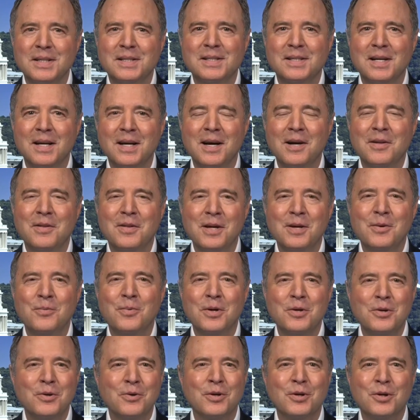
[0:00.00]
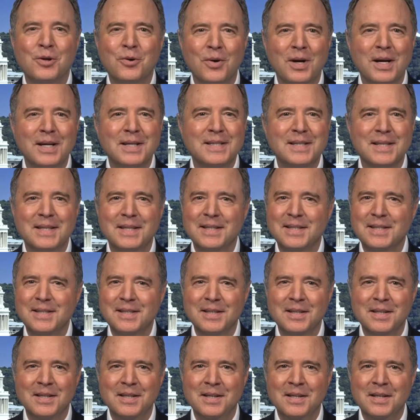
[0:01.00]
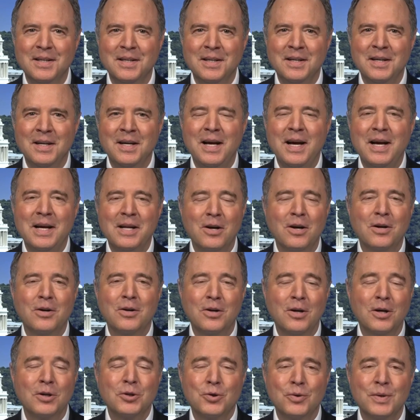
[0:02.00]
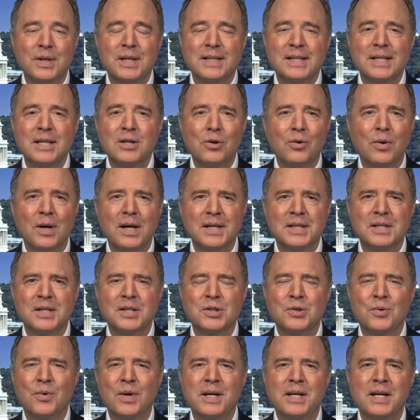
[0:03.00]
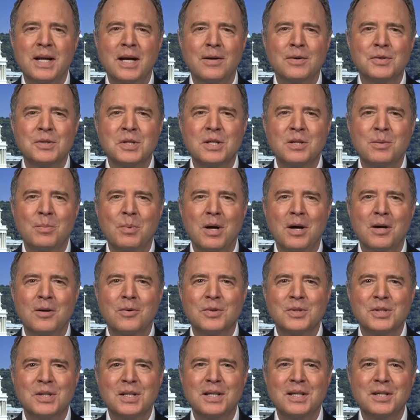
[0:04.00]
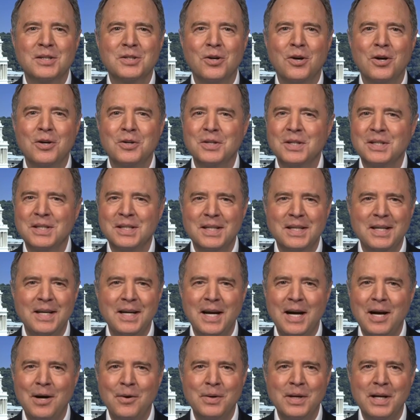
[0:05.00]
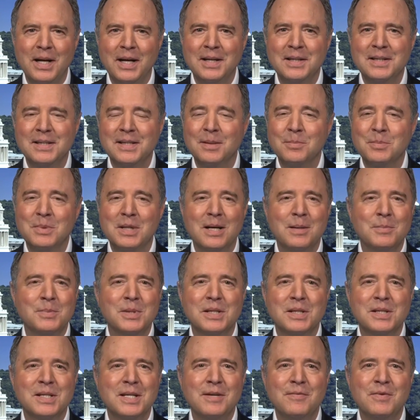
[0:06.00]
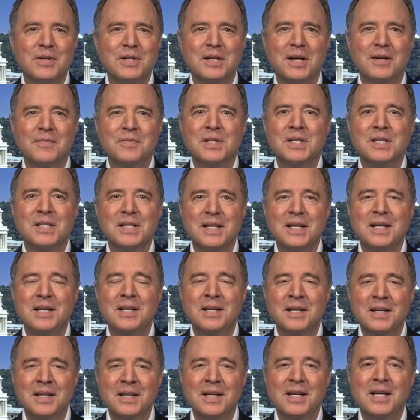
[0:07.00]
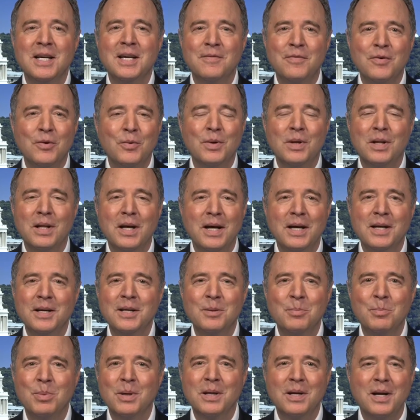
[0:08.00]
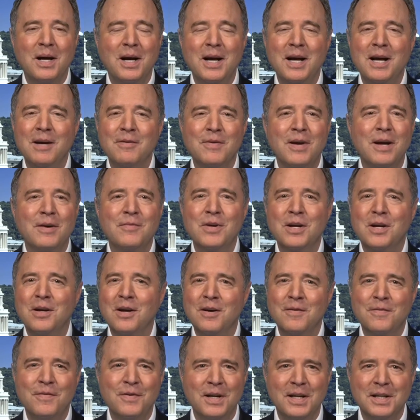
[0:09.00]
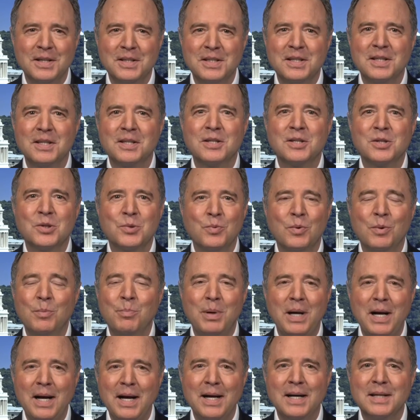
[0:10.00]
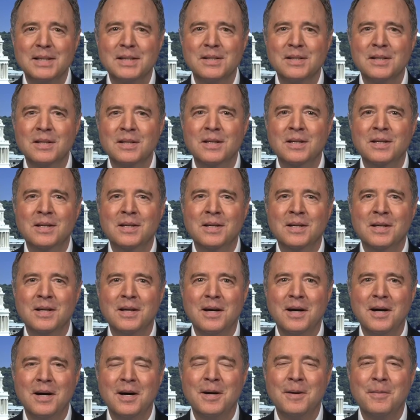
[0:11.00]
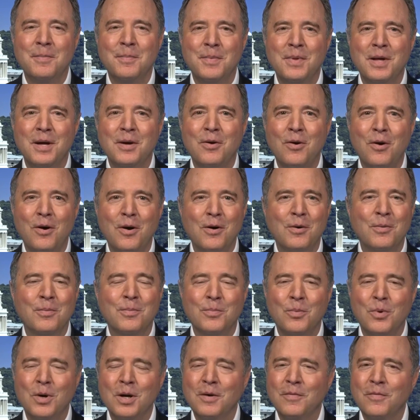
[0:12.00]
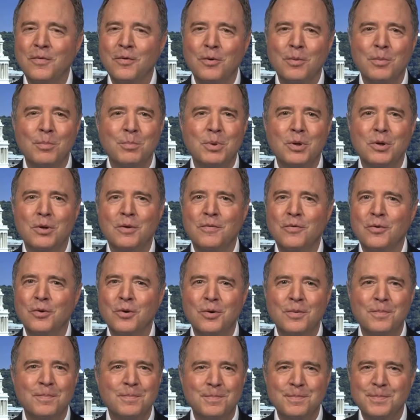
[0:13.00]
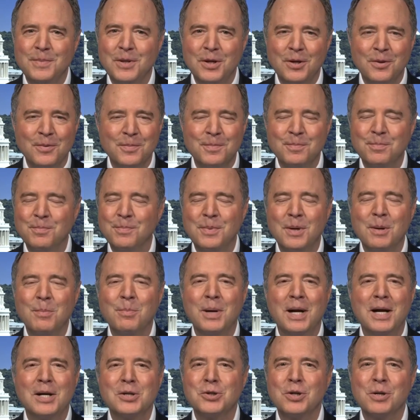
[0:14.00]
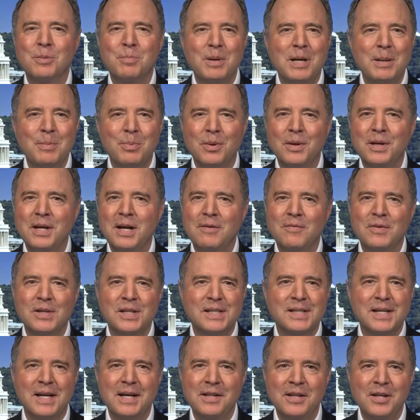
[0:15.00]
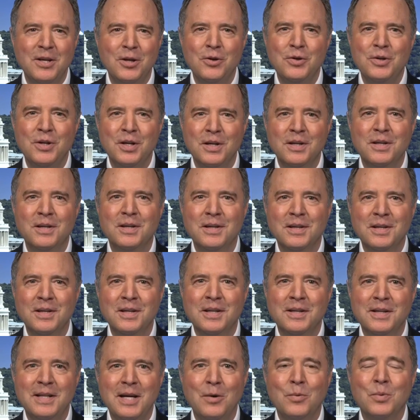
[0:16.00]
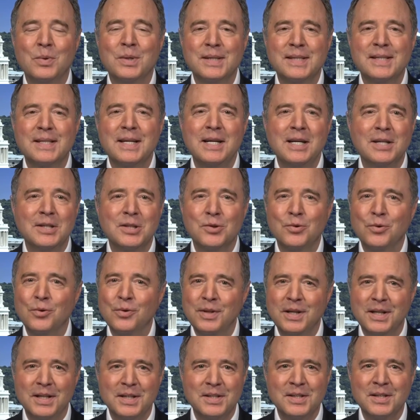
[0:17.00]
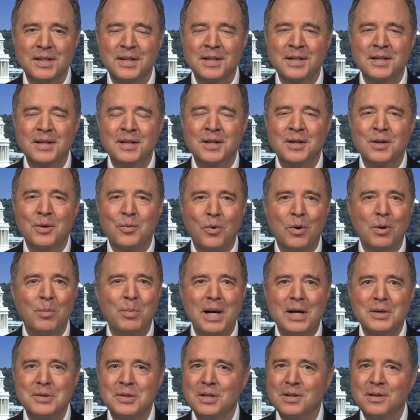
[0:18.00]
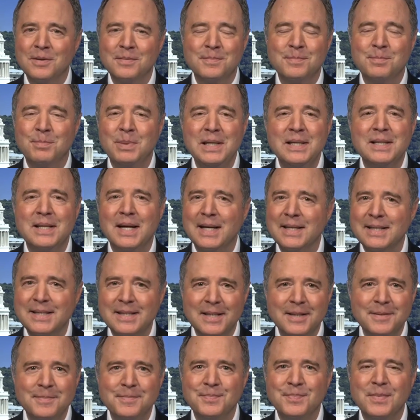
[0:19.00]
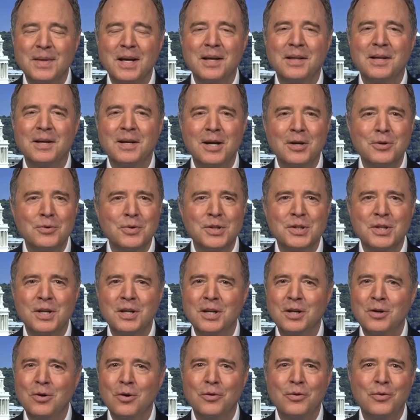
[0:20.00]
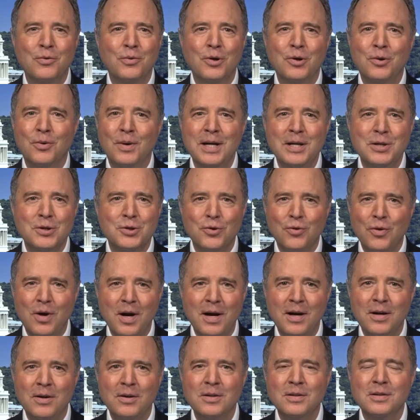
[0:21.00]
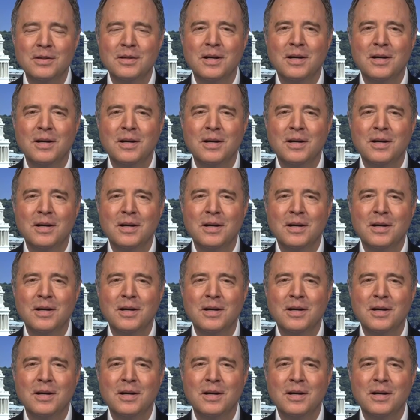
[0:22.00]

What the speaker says: I think when you're in crisis, and our country is in crisis right now as a democracy, it's hard to see how it ends. Sometimes it's even tough to see if it will end. But I have every confidence that this will pass. There are wonderful, beautiful, you know, compassionate people in every state in the union that will see us through this. We're about to be tested. The country's going to go through a great trial.